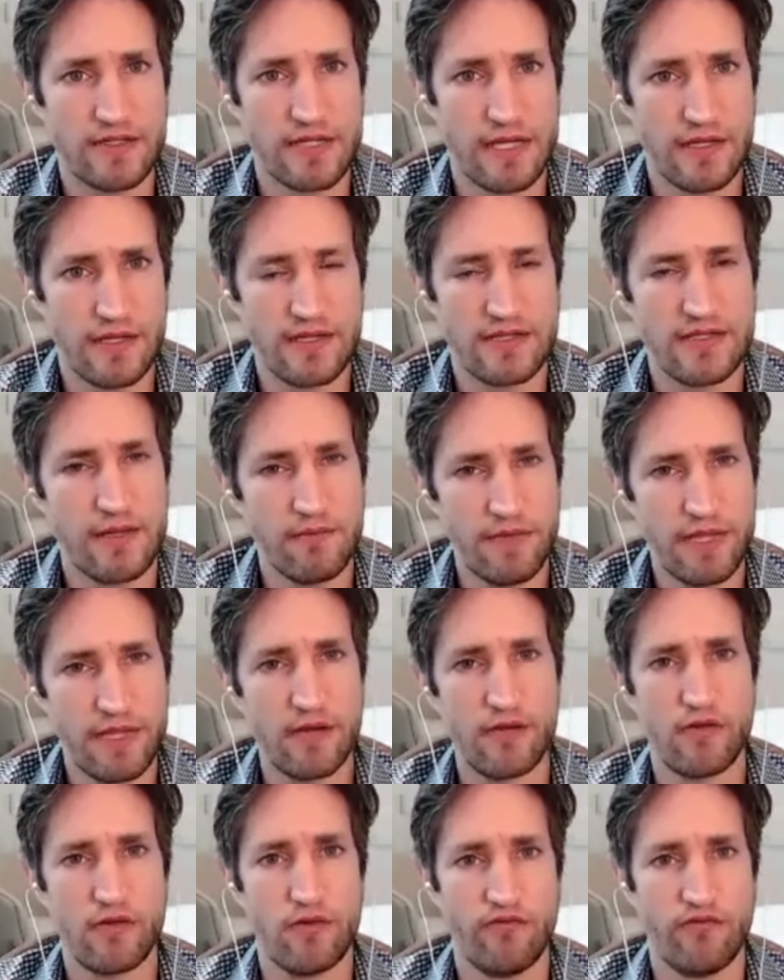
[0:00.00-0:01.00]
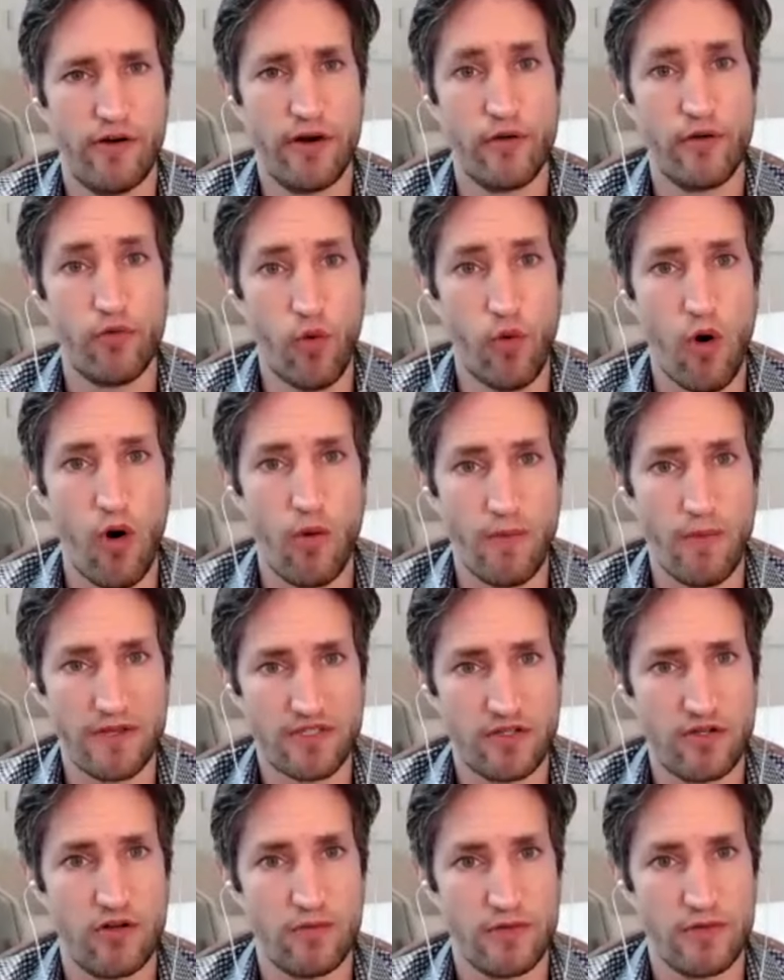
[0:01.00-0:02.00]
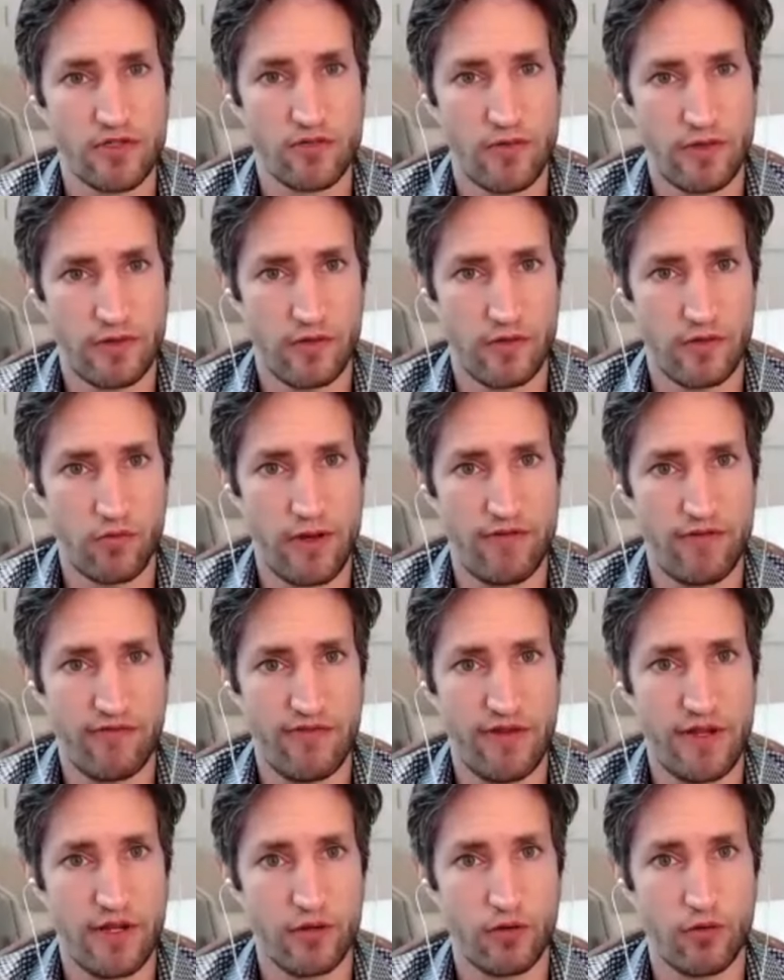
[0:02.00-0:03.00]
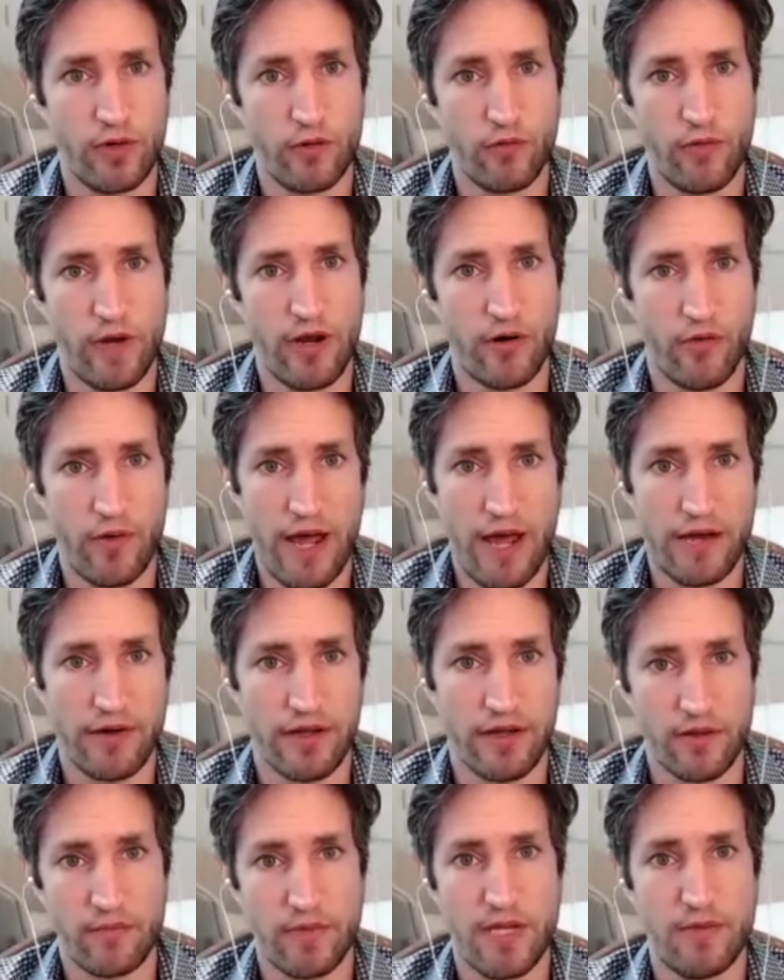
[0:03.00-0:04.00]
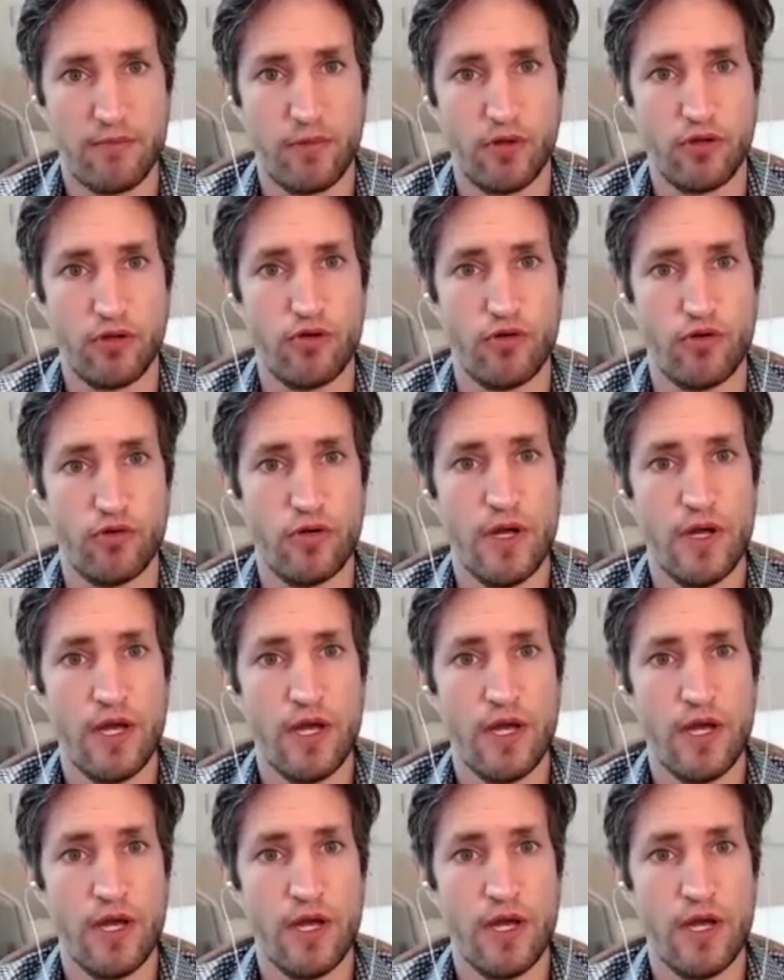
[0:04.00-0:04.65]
And there's something very warm as humans that we feel when we are around other people who